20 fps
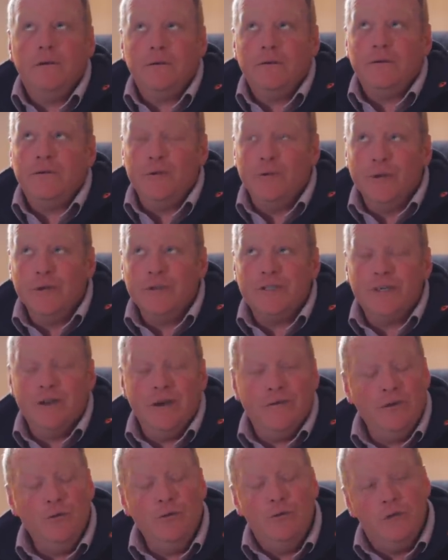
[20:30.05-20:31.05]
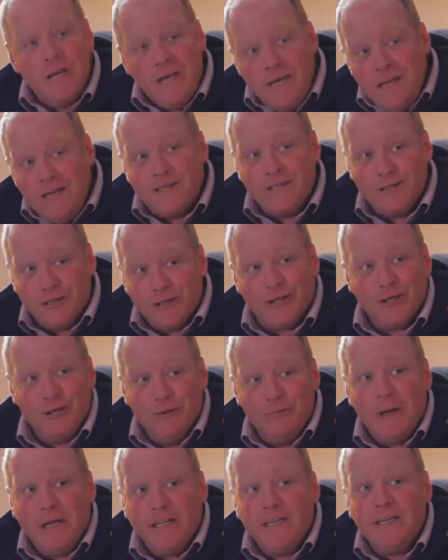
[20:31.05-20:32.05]
no, not if you want to, if you need
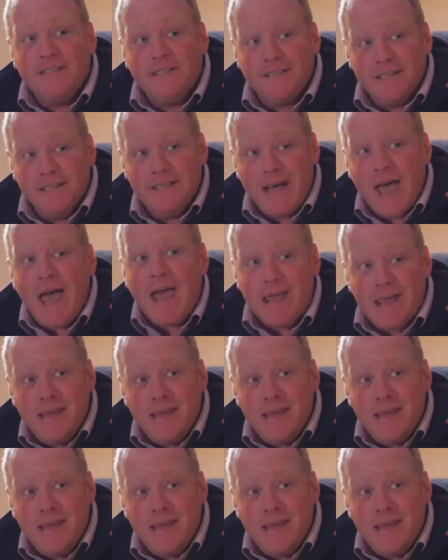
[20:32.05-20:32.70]
to shoot pigeons yes.